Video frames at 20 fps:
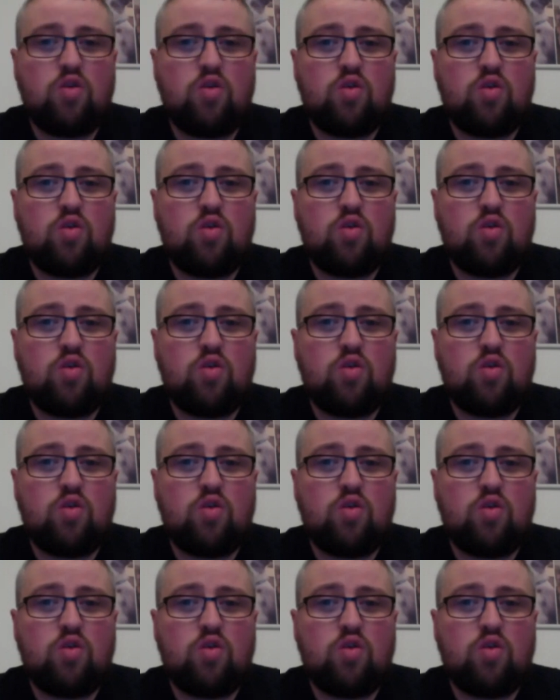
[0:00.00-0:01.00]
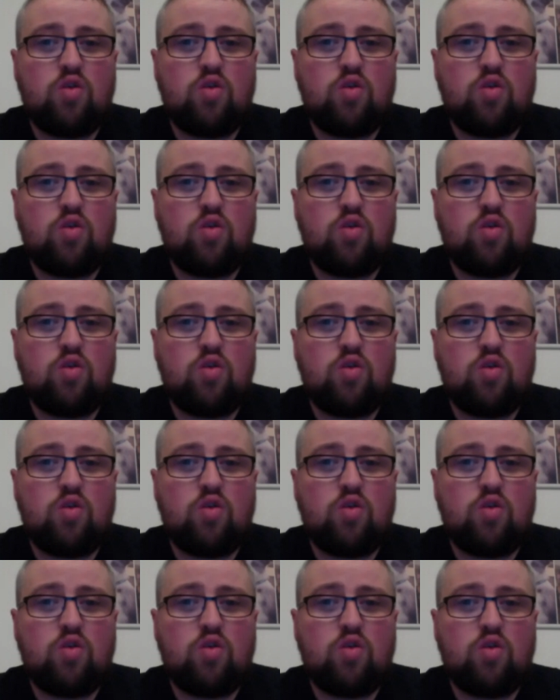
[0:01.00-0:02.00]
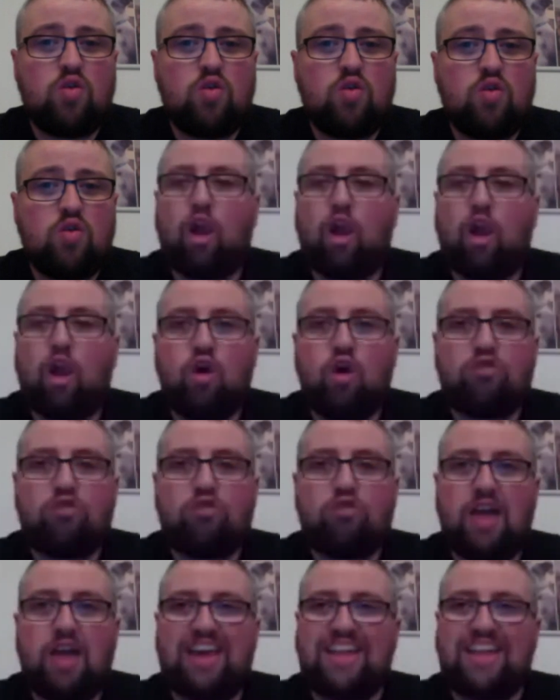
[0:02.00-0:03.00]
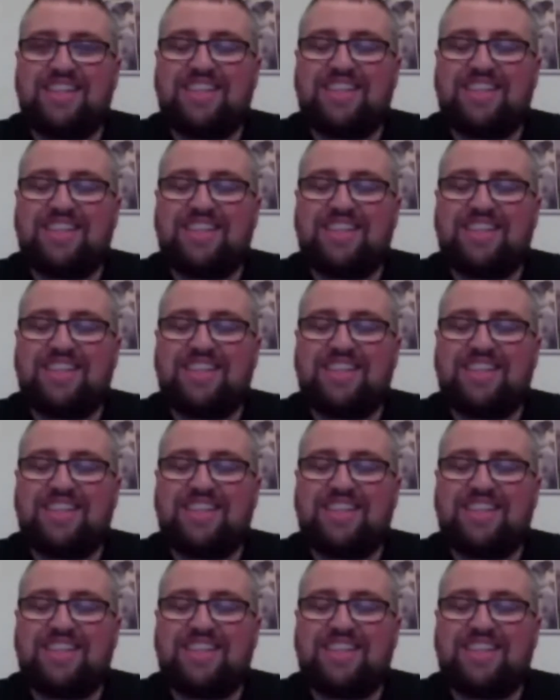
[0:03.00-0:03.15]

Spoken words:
Beck Rawlings should never be a lock